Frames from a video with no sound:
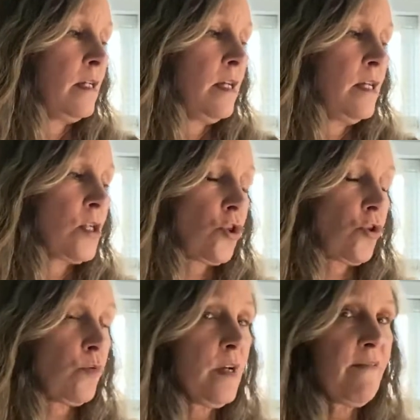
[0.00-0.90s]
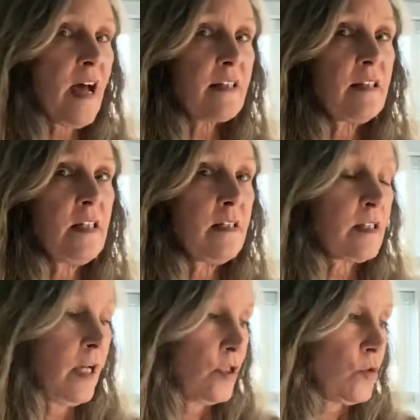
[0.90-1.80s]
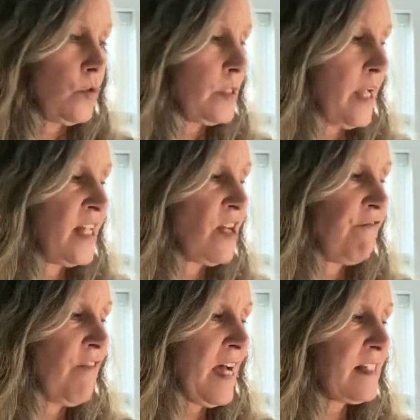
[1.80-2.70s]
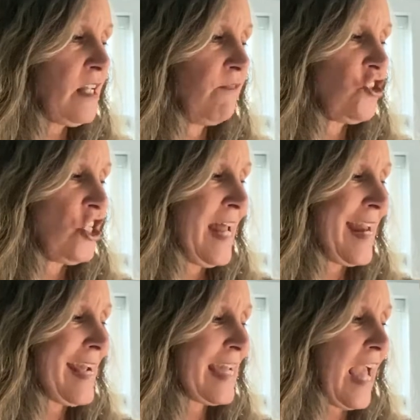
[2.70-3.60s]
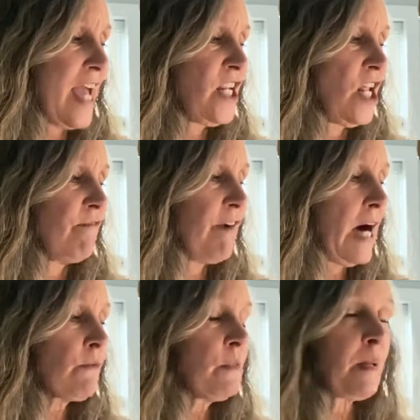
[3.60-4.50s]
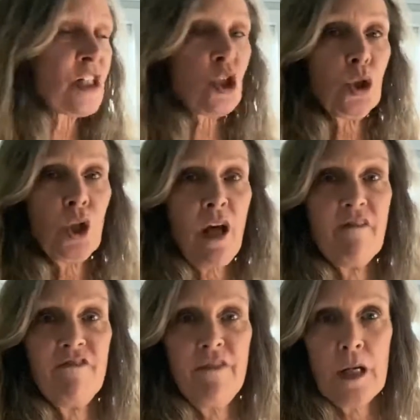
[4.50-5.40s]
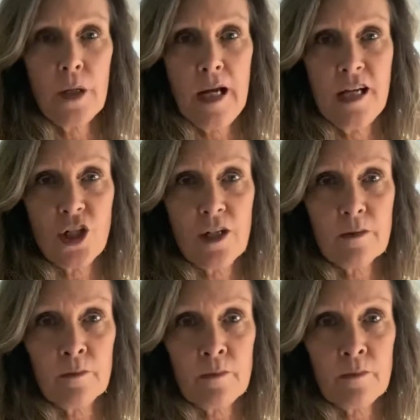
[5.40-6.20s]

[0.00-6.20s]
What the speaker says: in 3 vaccine schedules and effects of genetic and environmental variation.